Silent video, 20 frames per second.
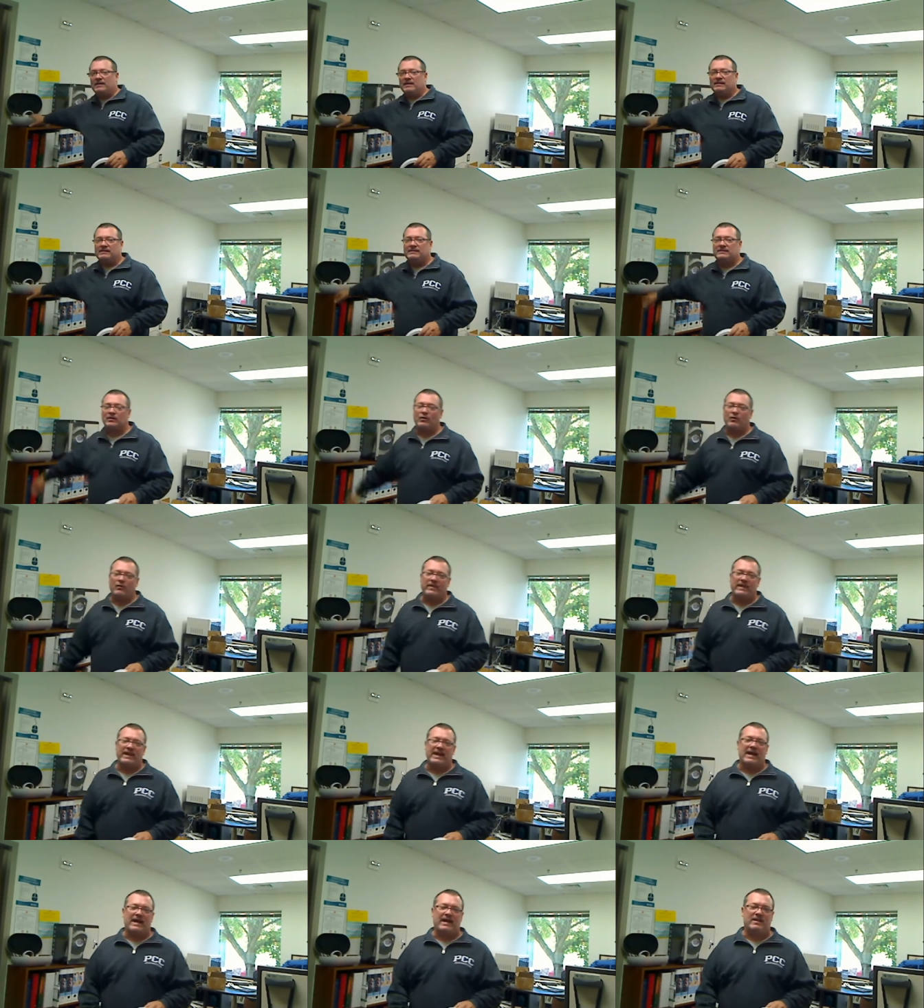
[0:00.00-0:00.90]
so
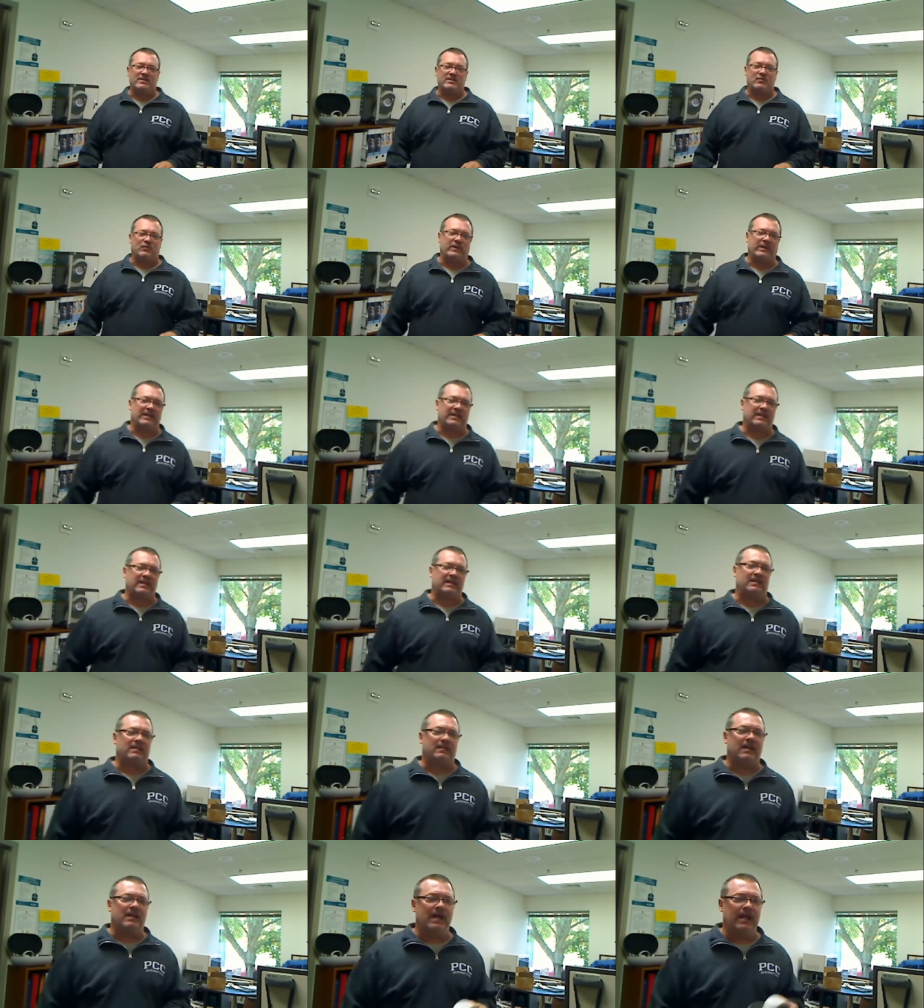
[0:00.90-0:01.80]
that we
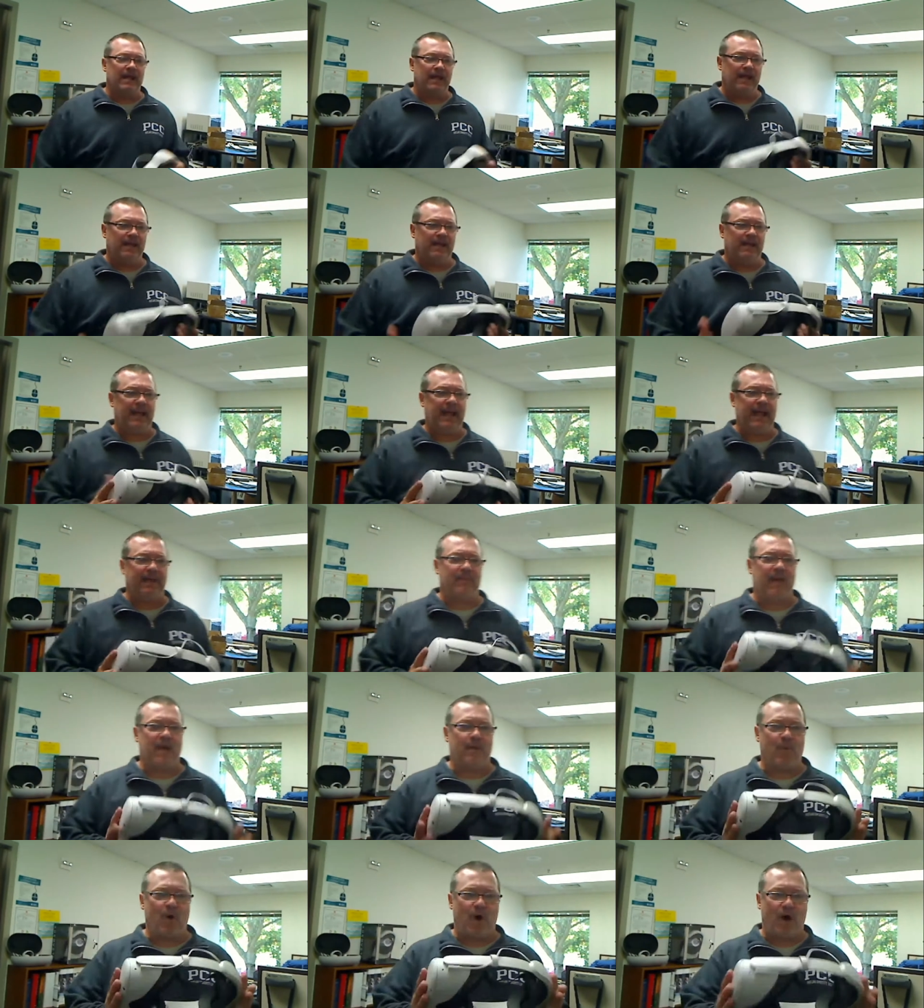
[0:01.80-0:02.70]
can hand
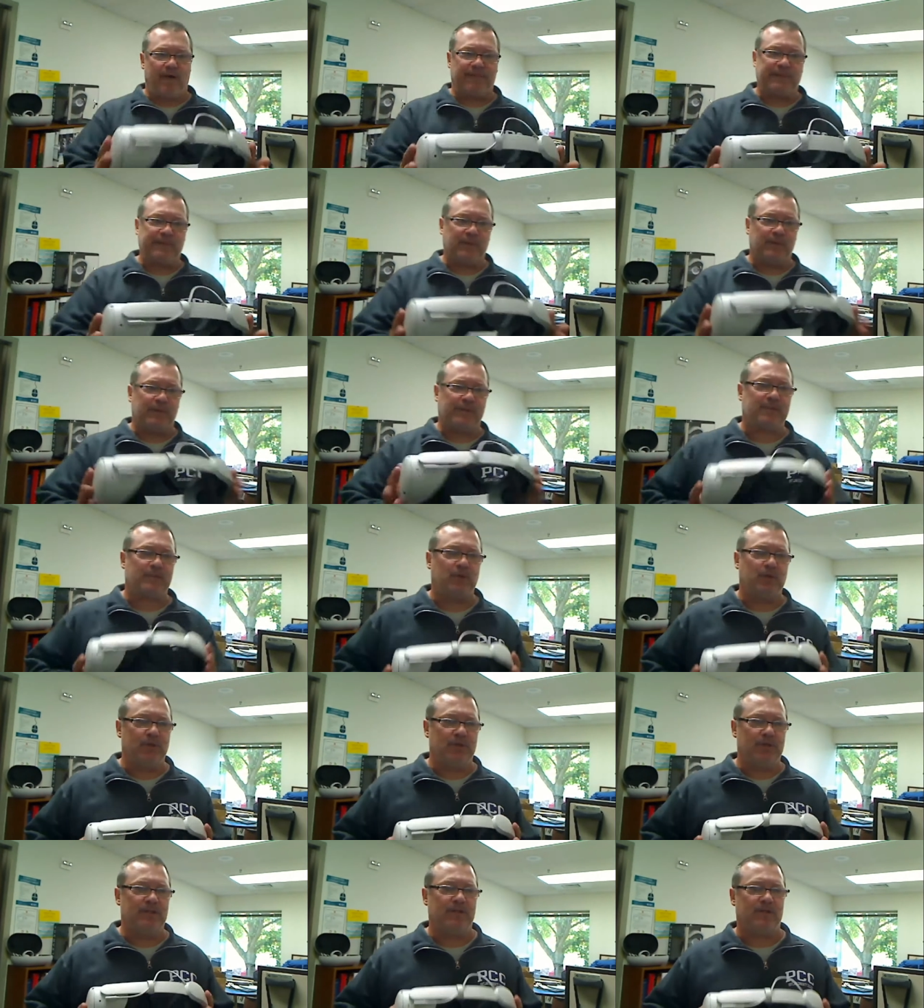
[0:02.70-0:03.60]
them off to a
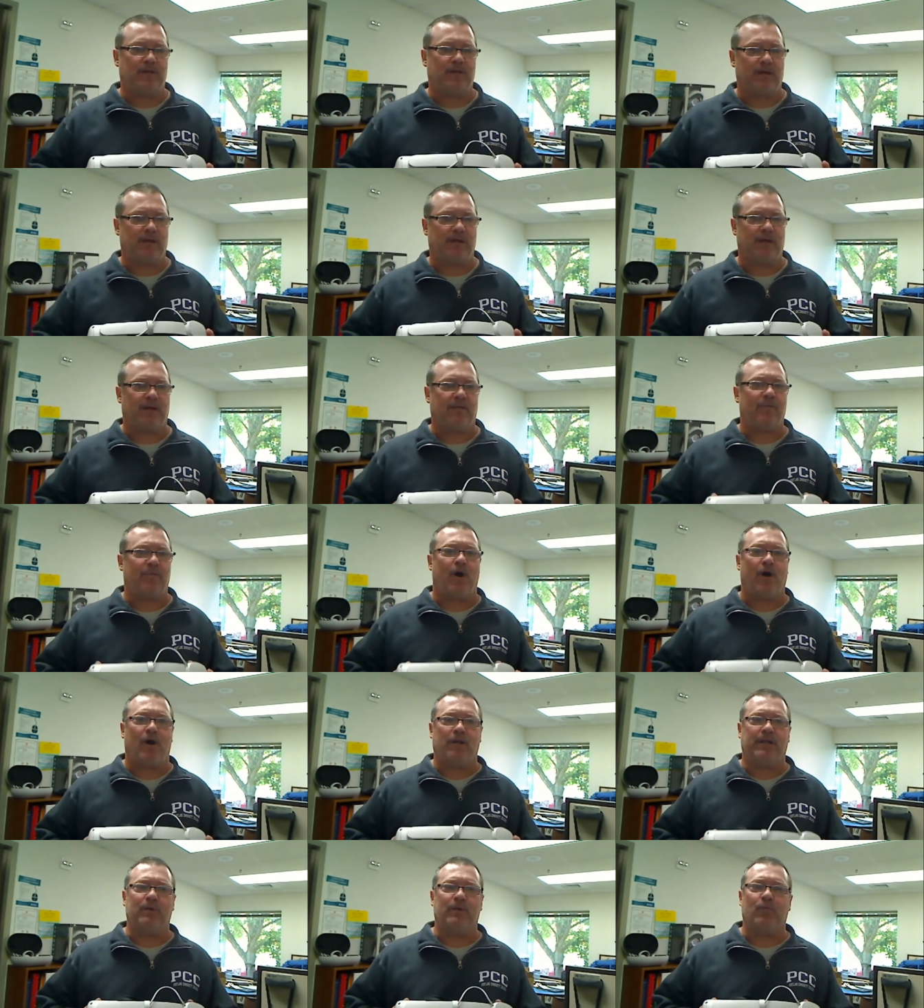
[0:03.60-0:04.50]
student
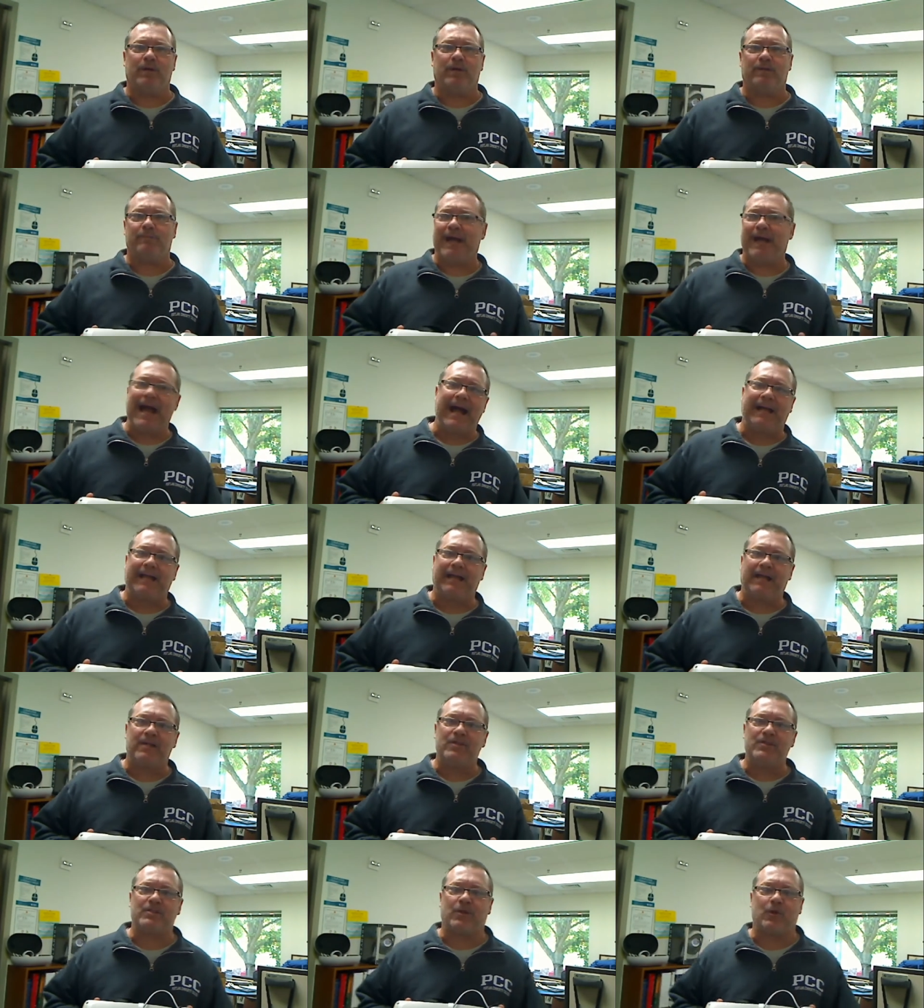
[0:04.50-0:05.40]
all in one
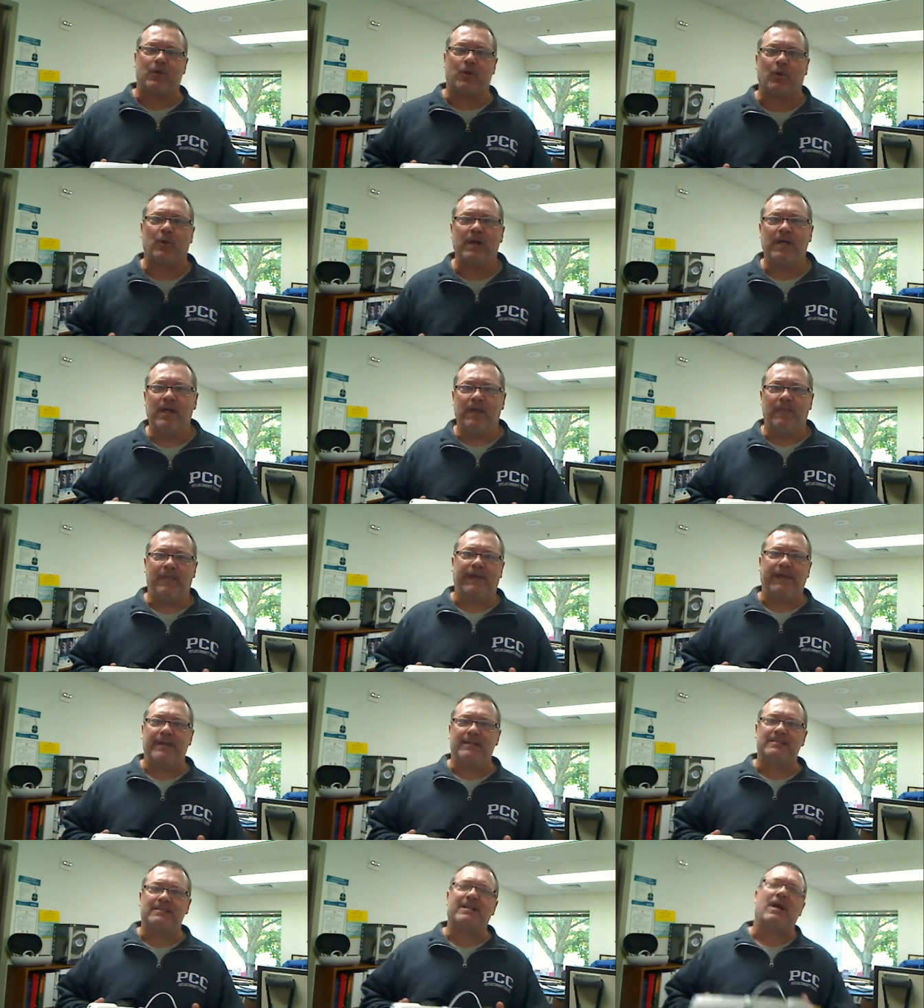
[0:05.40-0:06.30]
package, so
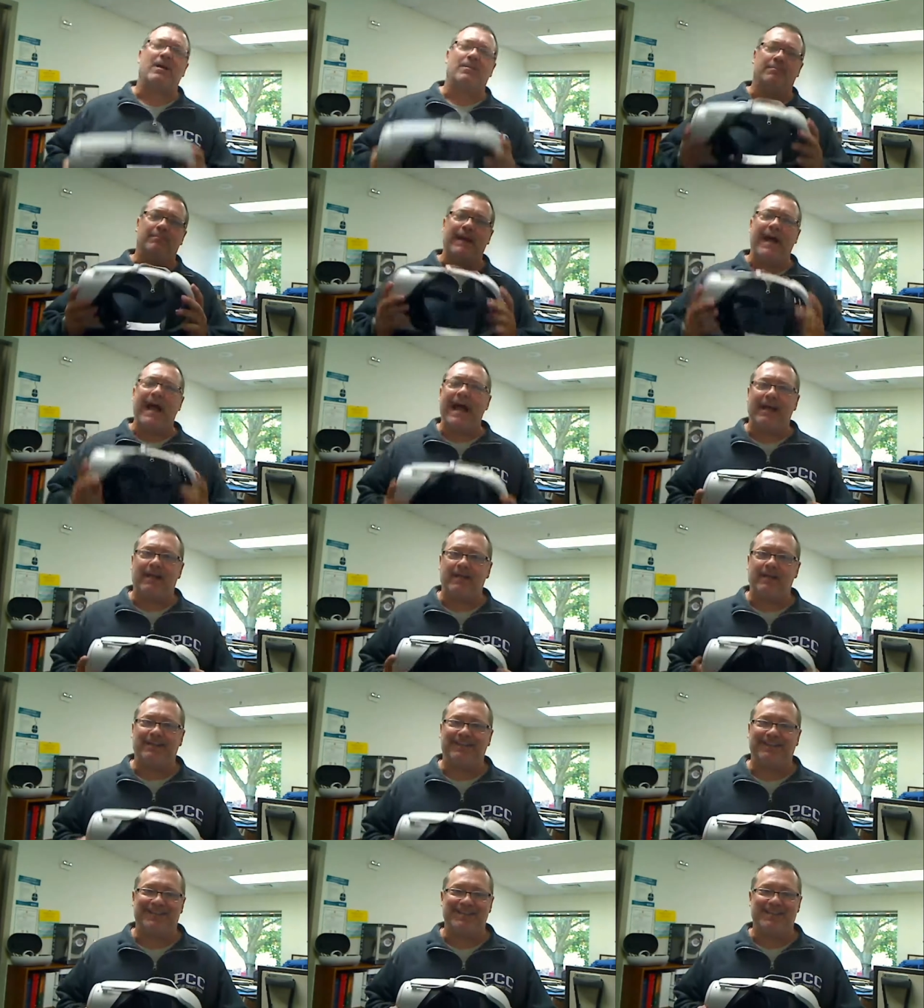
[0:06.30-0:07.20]
things come back
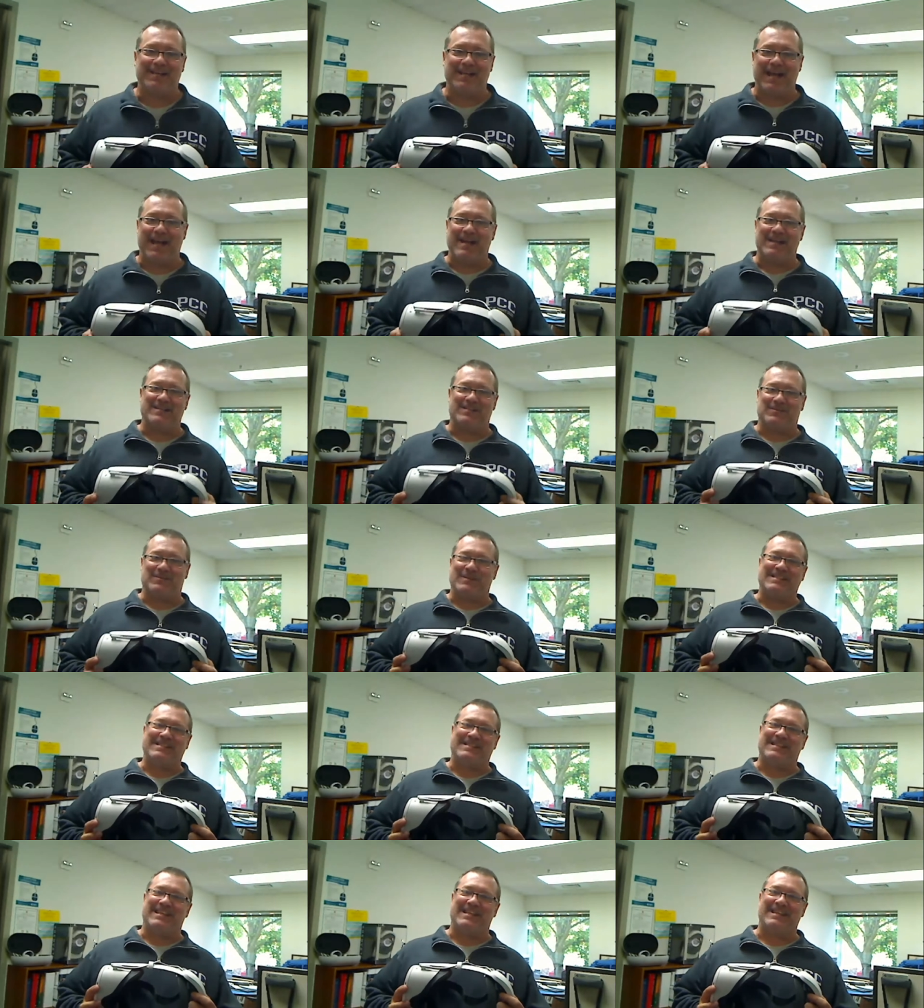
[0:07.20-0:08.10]
as we
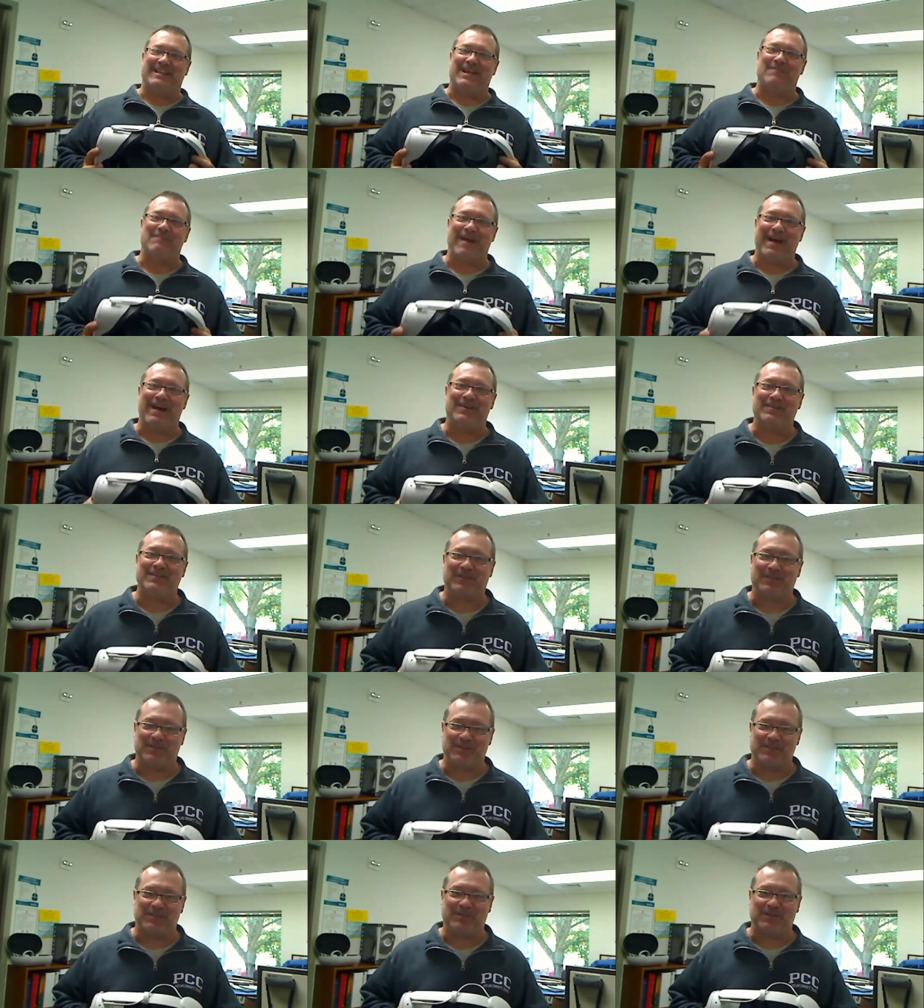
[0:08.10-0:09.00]
sent them out to
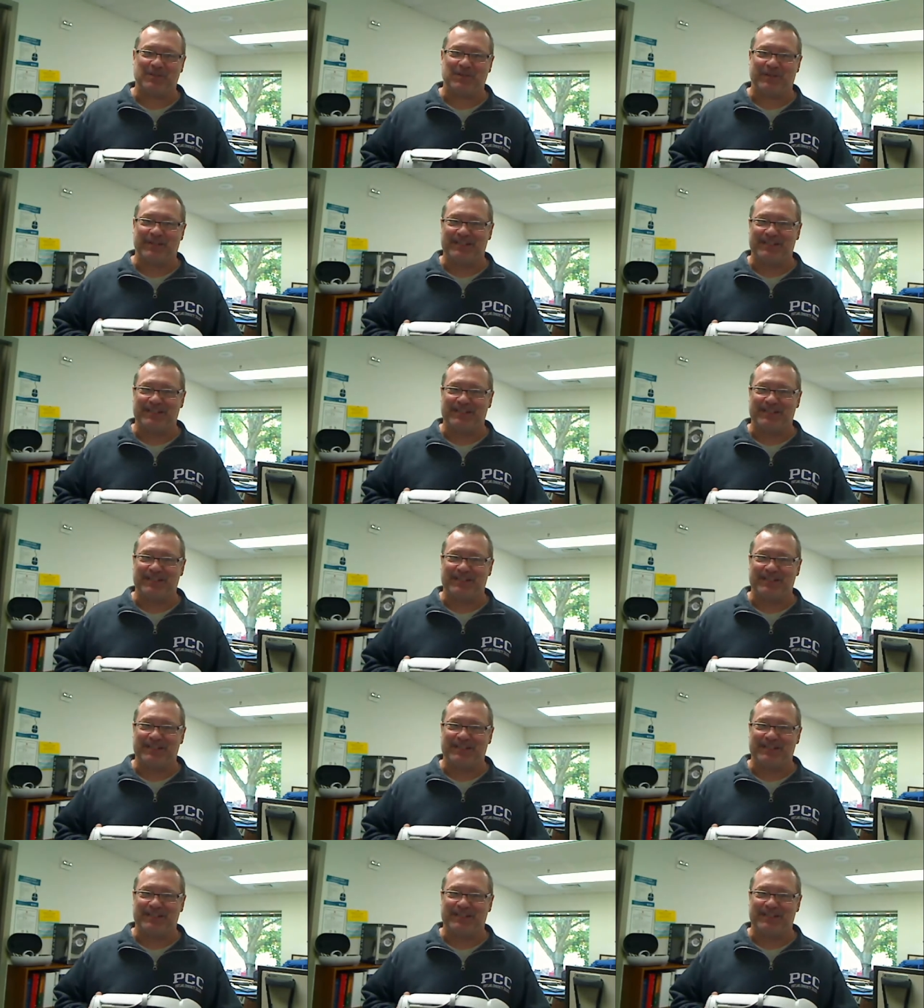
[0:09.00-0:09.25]
the student.